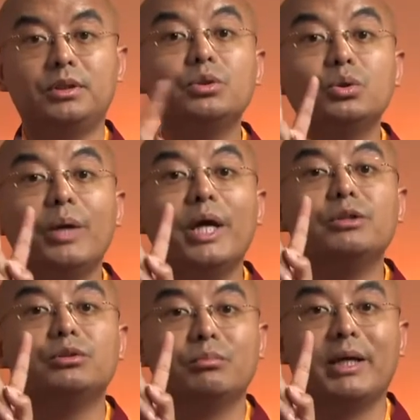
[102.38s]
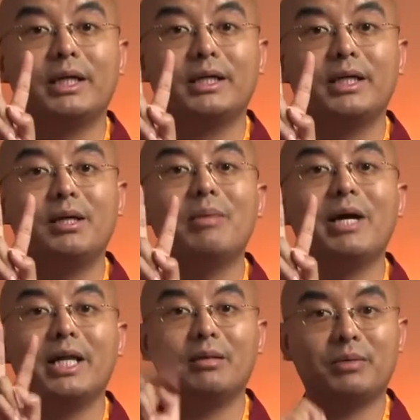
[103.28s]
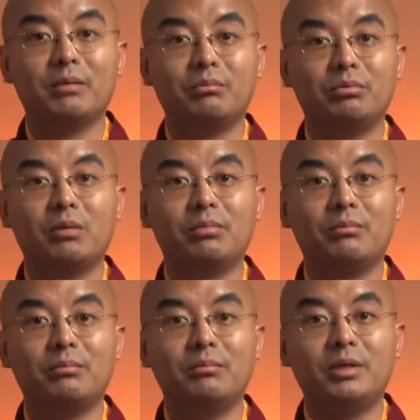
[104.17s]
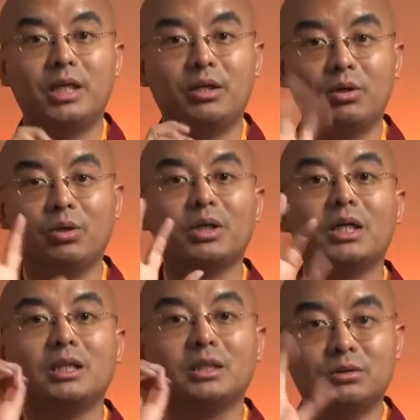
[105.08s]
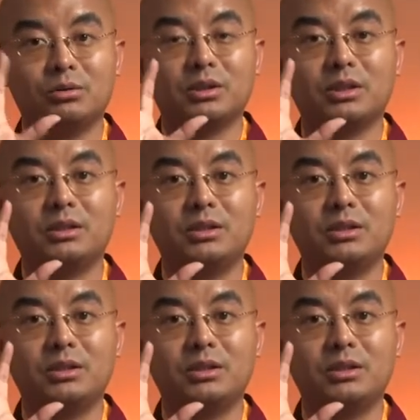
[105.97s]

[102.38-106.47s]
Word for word: Two ways to make panic become problem and longer and stronger.